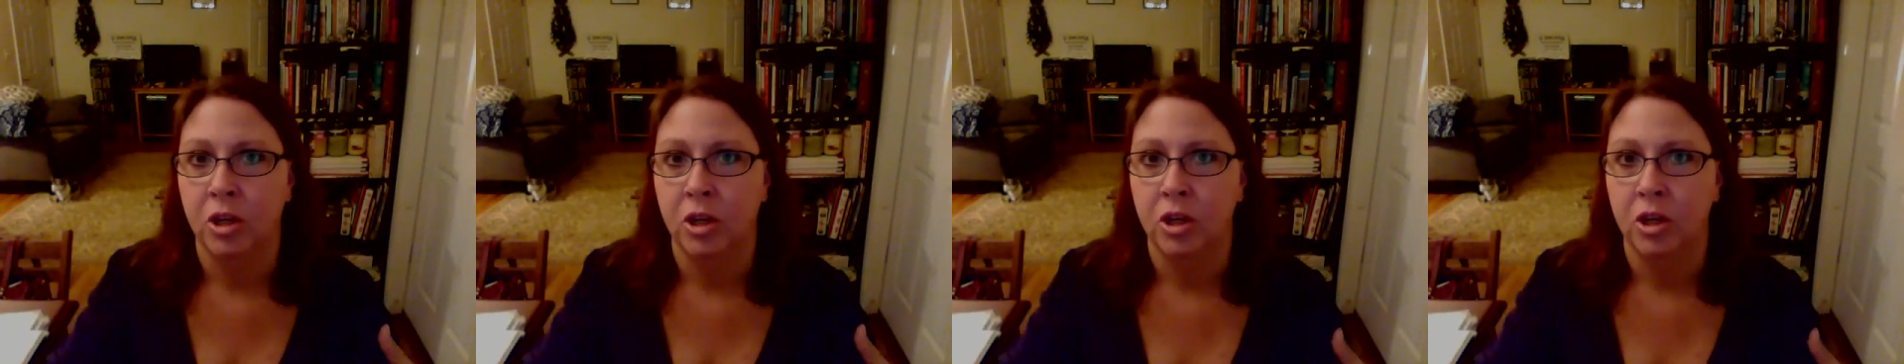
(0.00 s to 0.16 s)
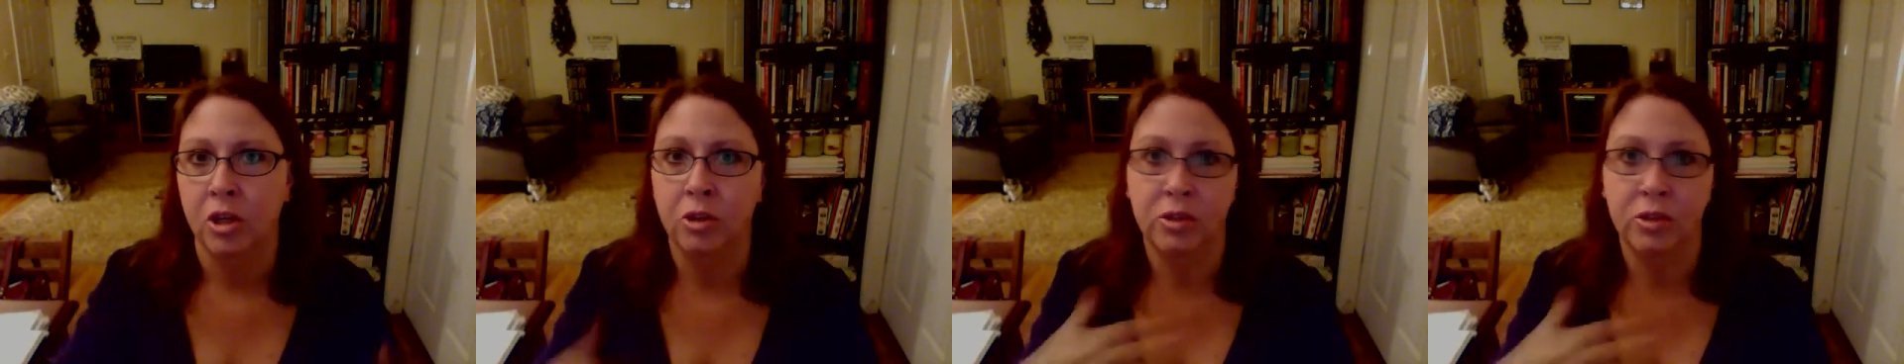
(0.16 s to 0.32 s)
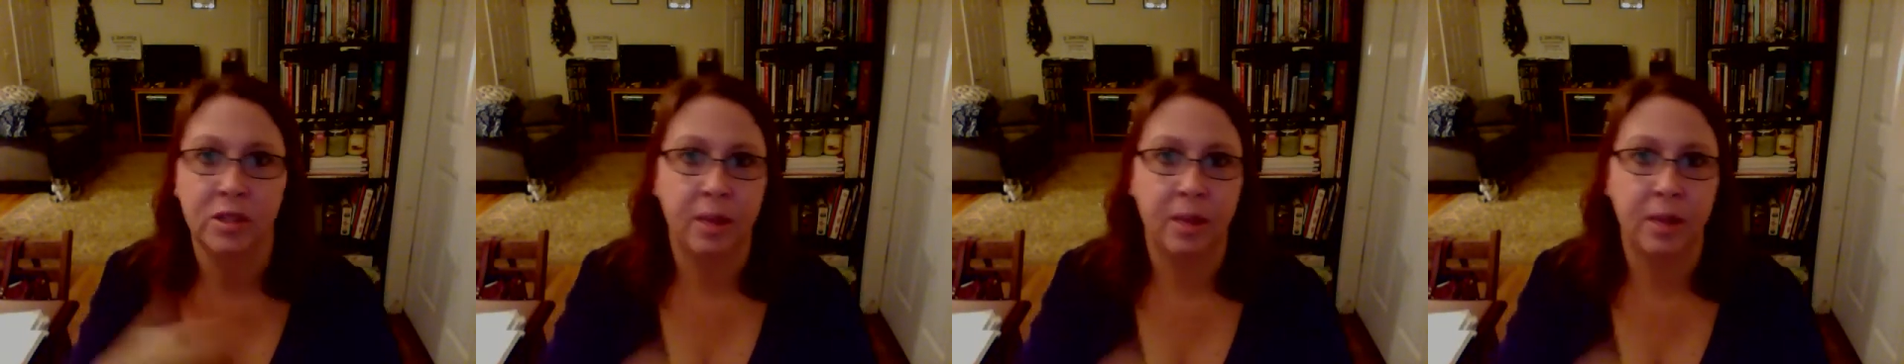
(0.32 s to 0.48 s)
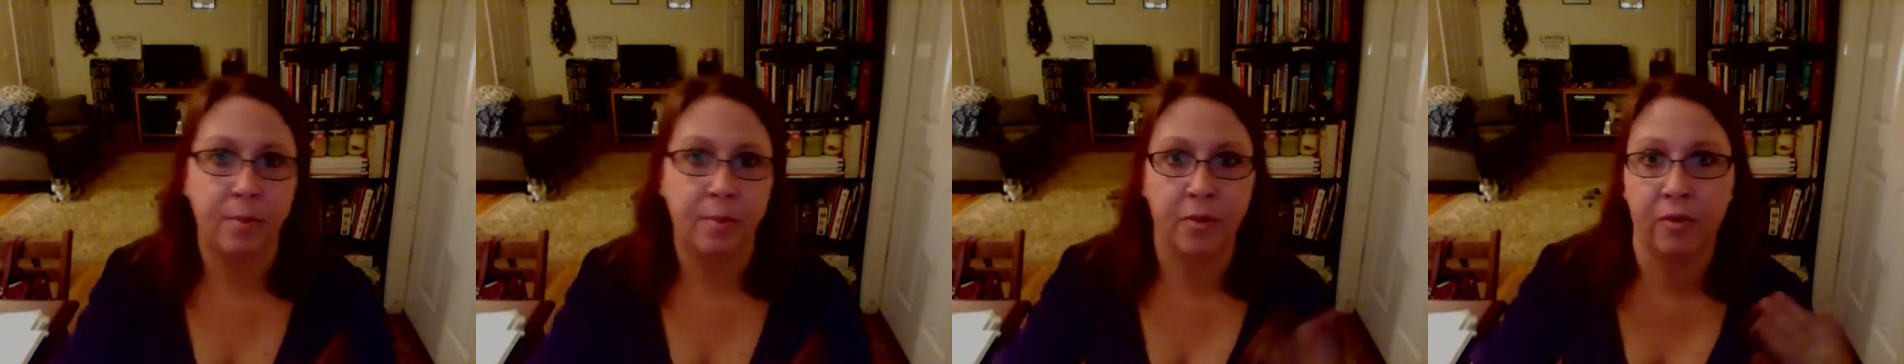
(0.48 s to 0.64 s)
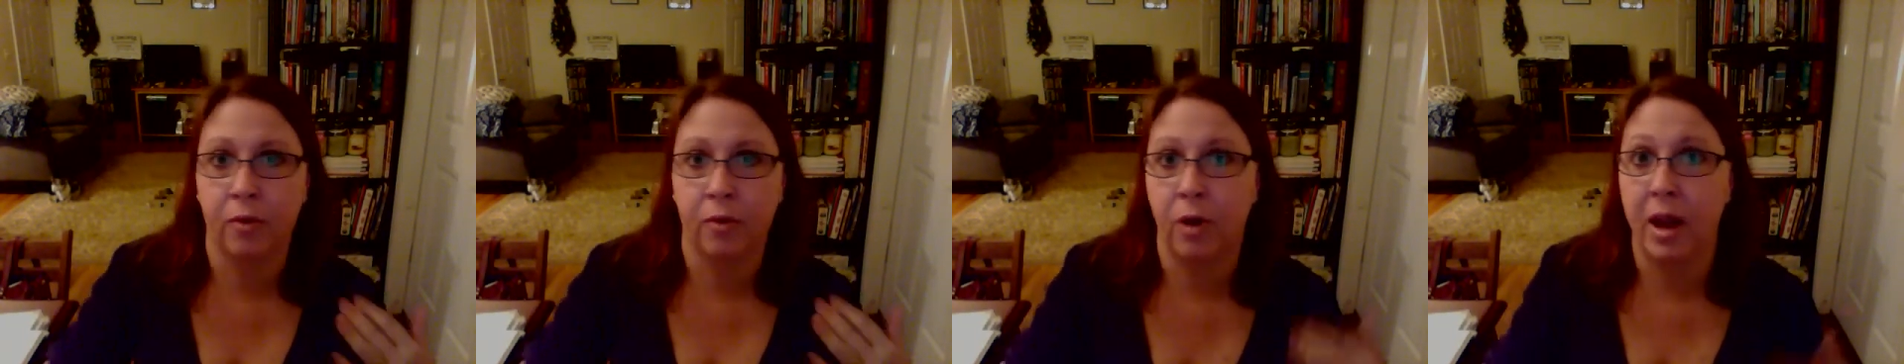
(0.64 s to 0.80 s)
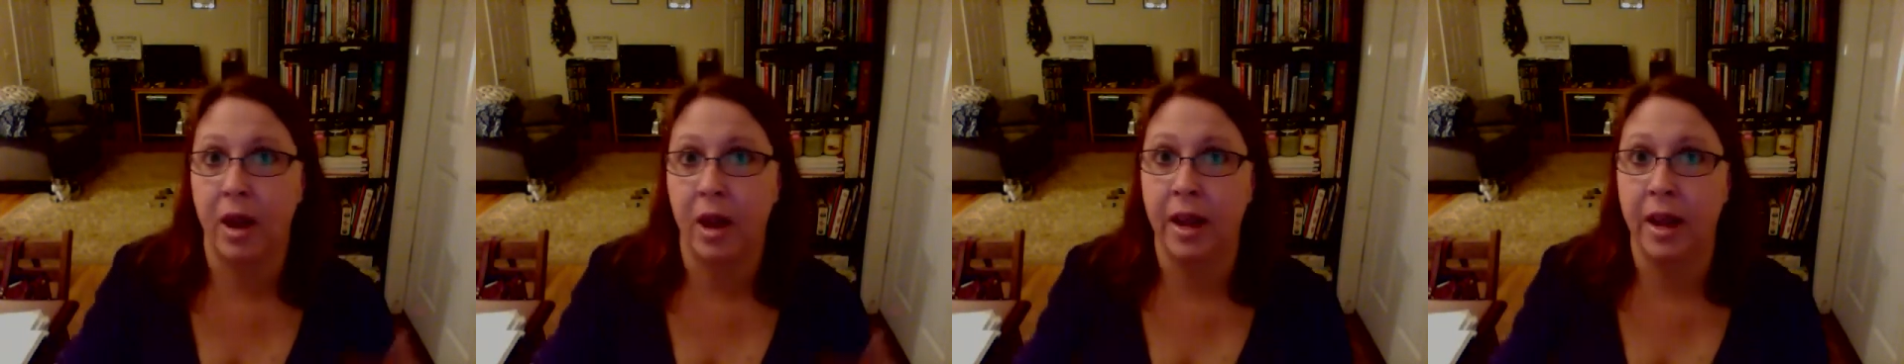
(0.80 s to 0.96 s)
use them a
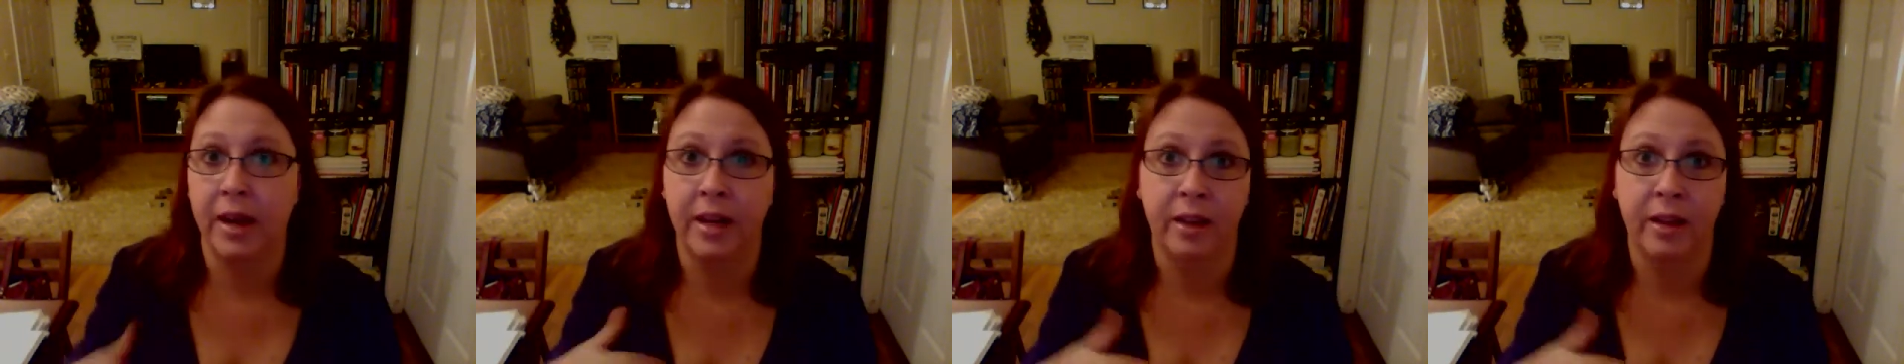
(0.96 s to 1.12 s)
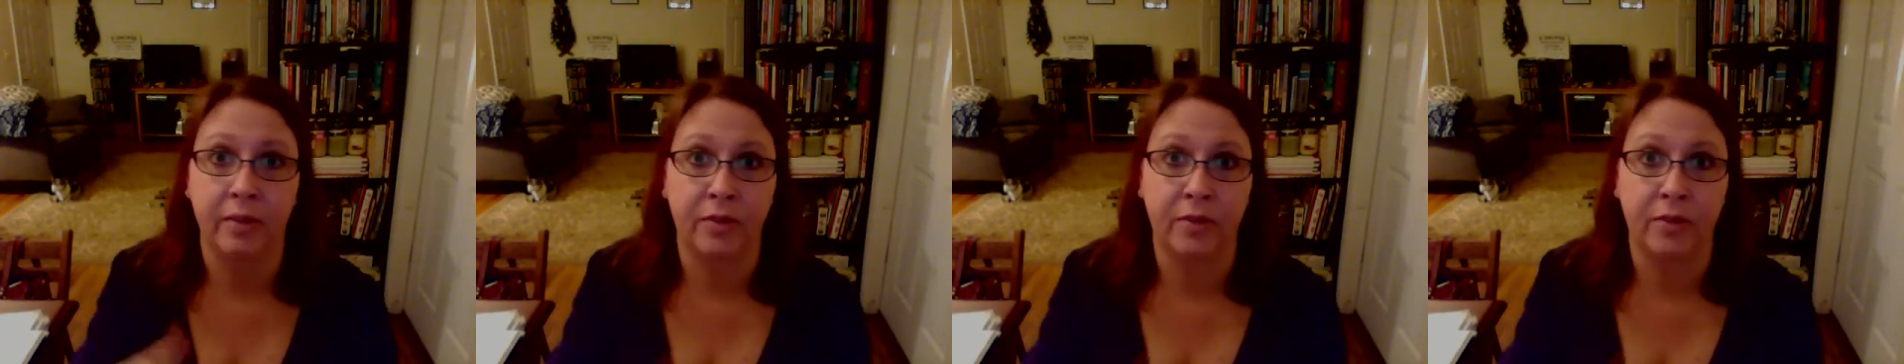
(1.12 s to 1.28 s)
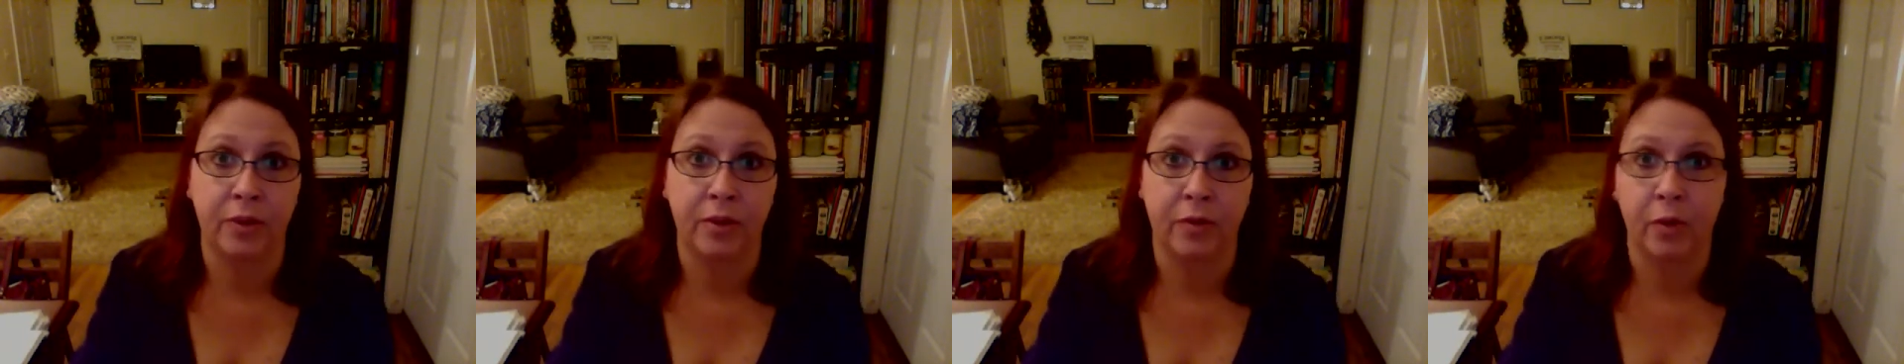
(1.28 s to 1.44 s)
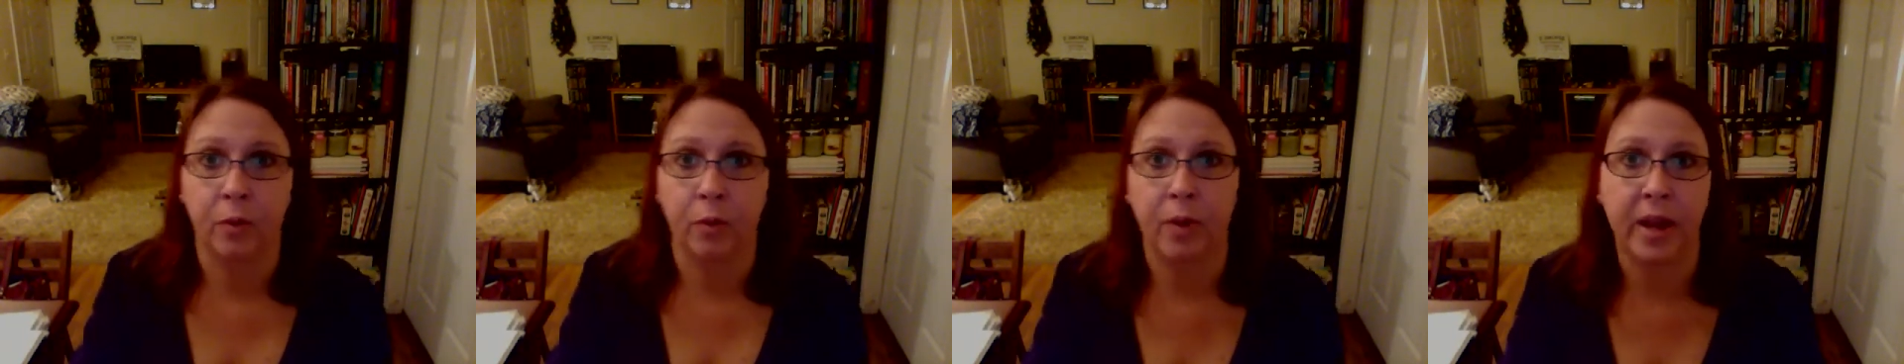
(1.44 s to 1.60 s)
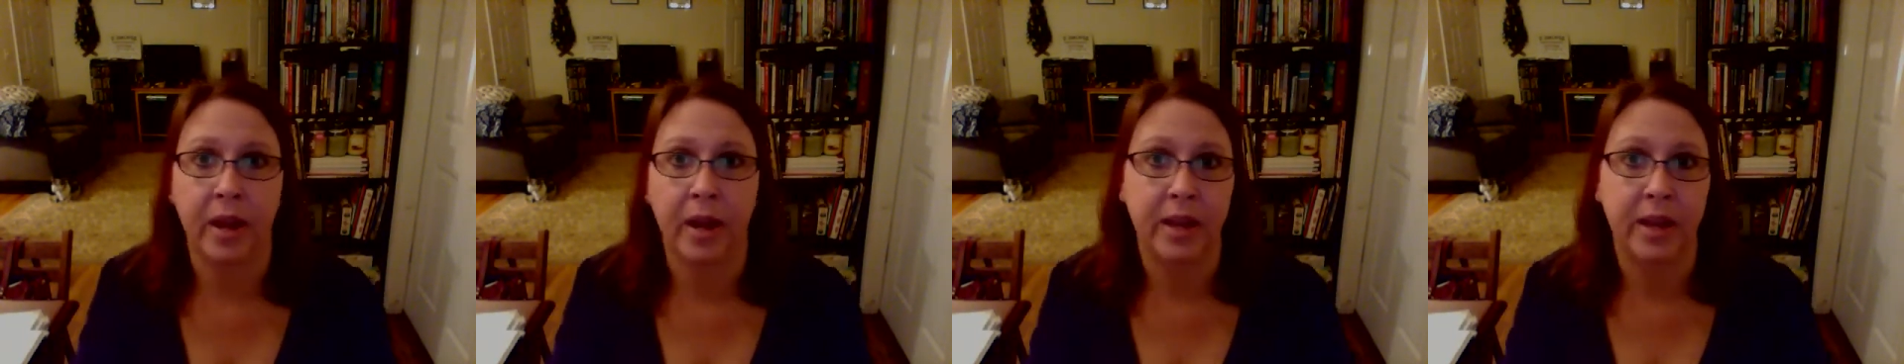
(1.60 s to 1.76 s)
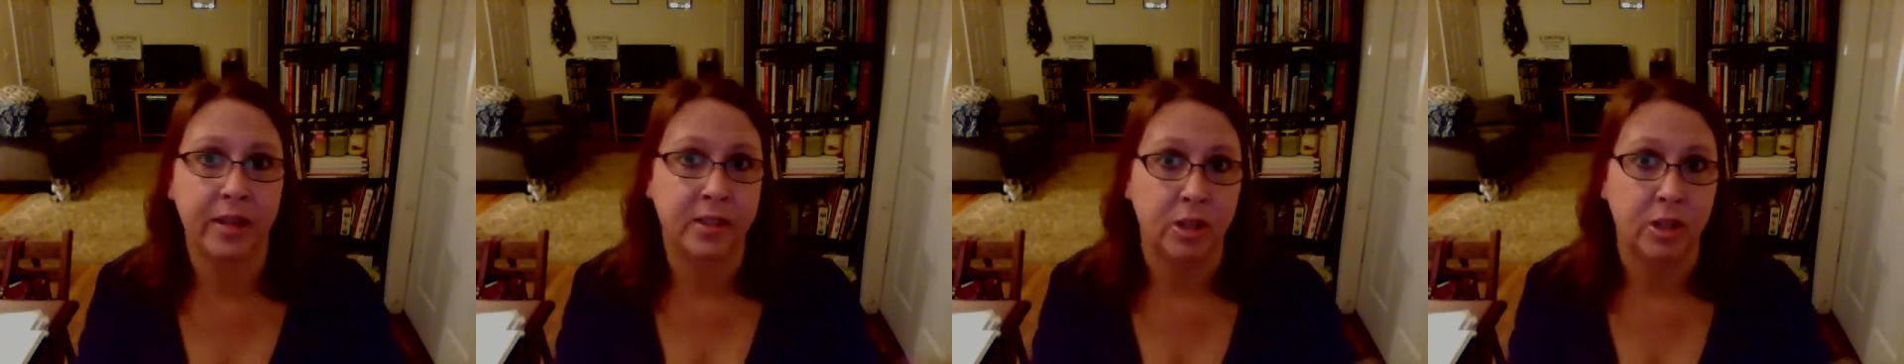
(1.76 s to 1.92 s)
variety of different
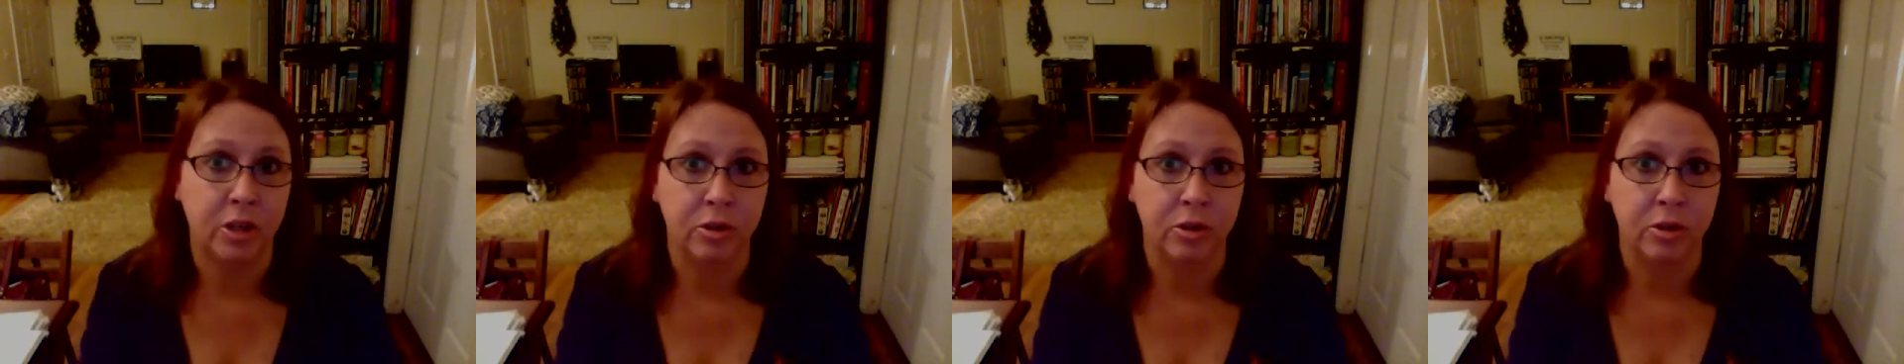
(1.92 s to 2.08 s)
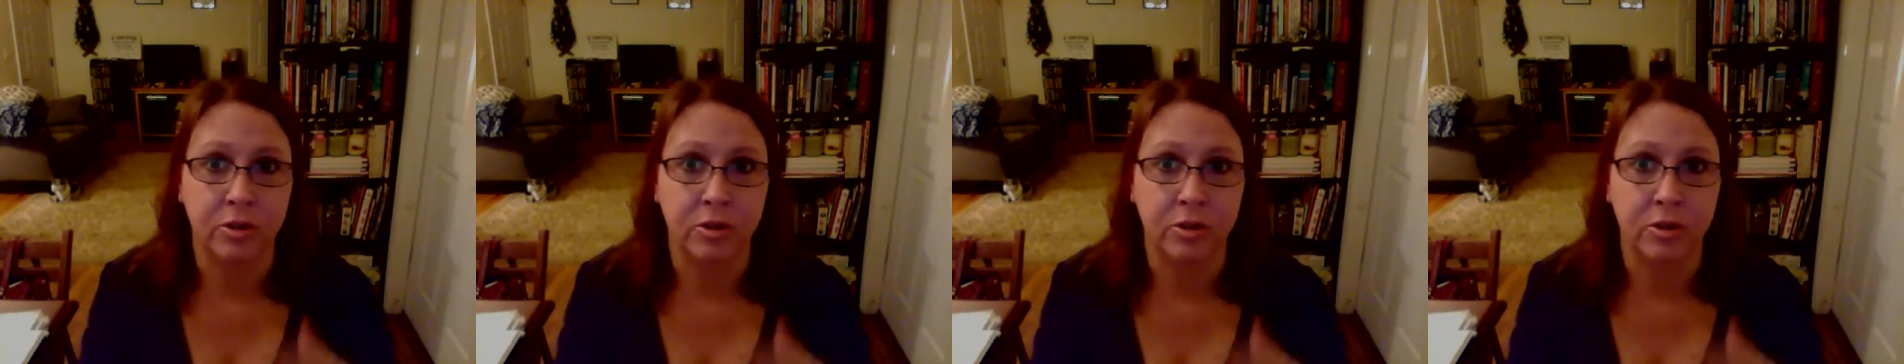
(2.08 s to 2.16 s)
ways and